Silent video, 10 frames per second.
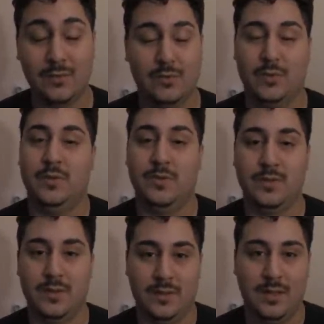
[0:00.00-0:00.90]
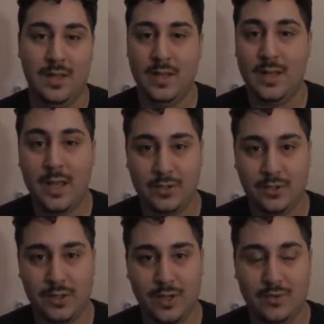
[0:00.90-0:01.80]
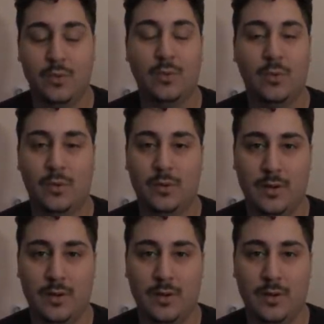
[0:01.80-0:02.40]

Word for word: whether it's a headshot or